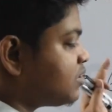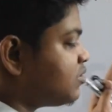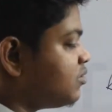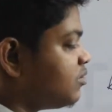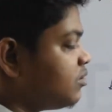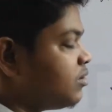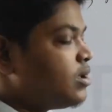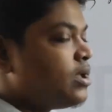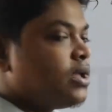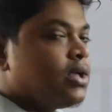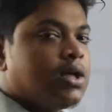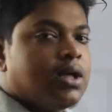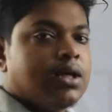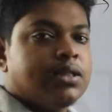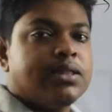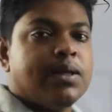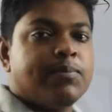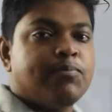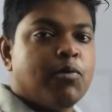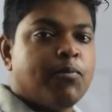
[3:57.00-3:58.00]
to
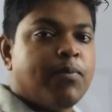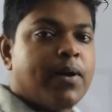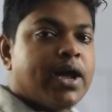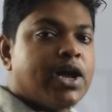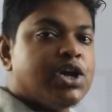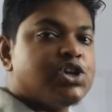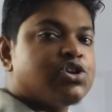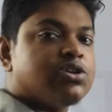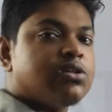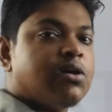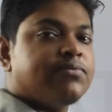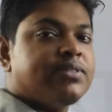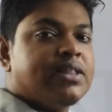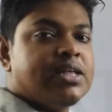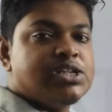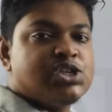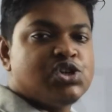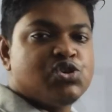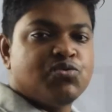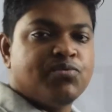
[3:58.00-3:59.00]
the propagation of
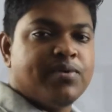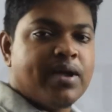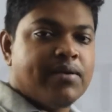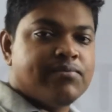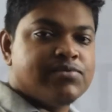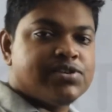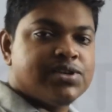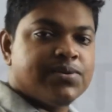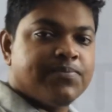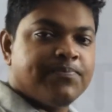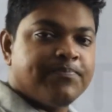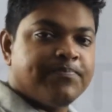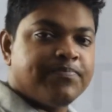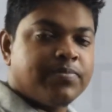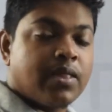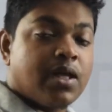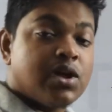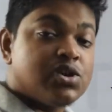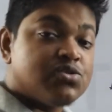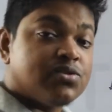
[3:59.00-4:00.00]
these two waves.
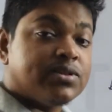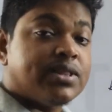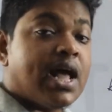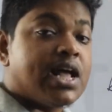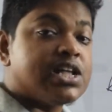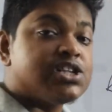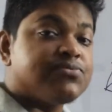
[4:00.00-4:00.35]
So that's